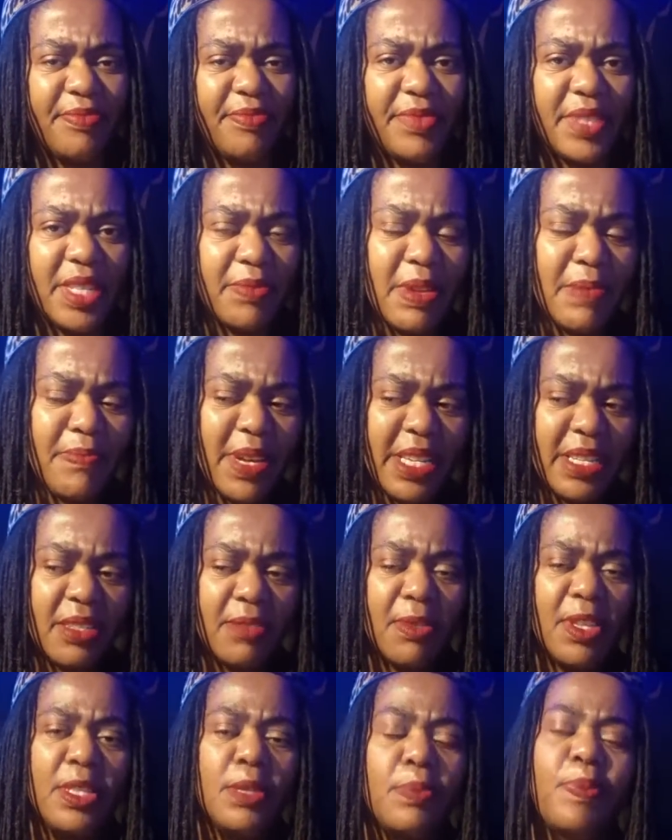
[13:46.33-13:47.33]
Remember,
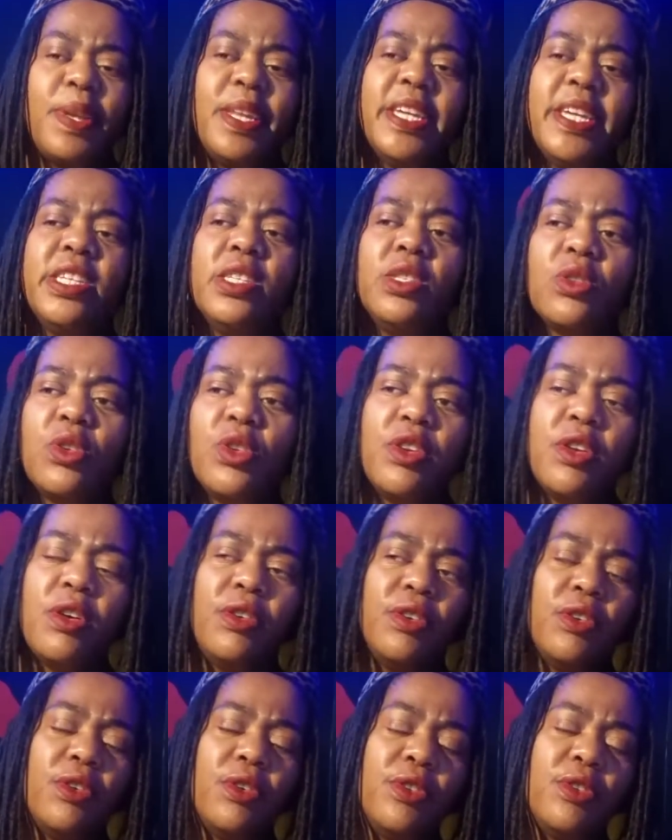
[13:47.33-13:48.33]
it plays on
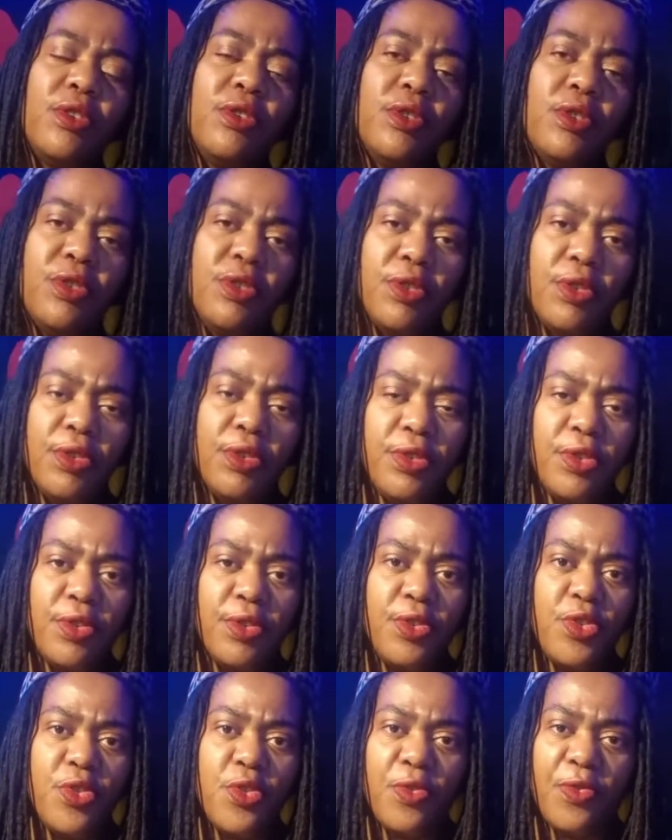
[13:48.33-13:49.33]

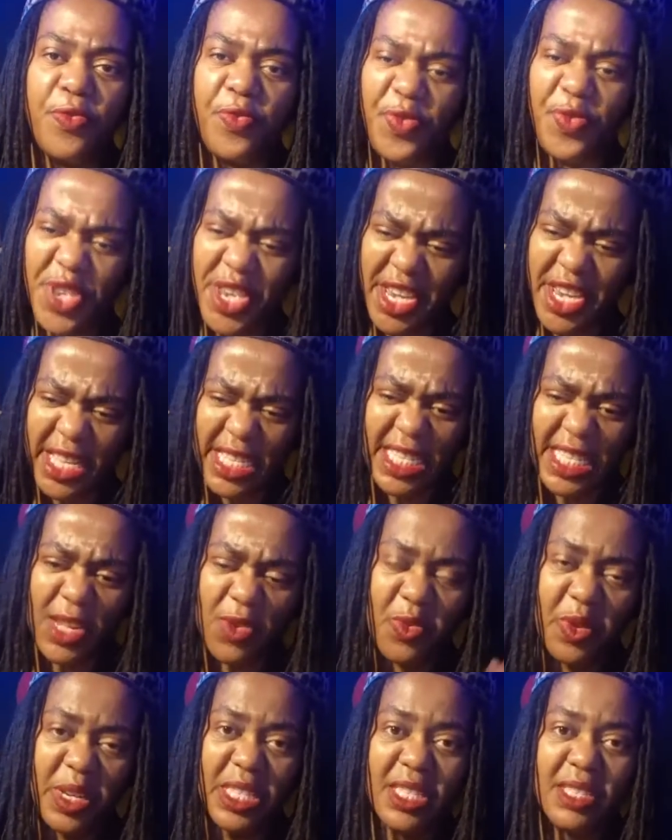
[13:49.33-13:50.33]
your fears, the
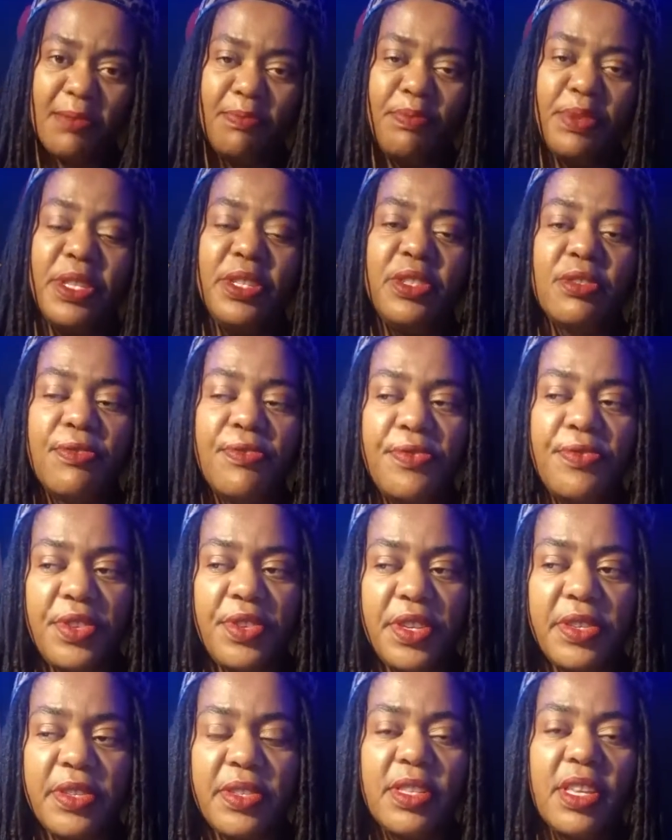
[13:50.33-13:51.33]
worst bit of
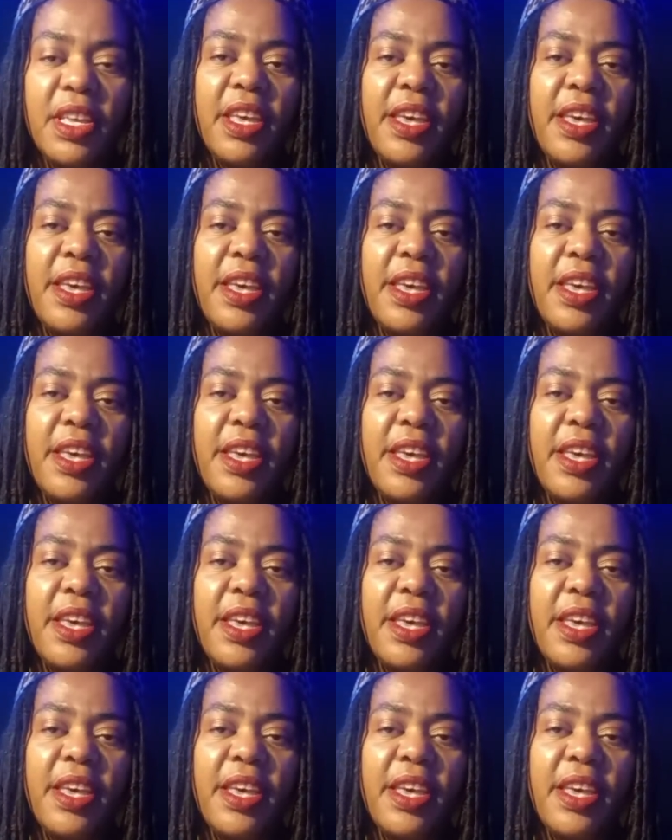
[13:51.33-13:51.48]
fears,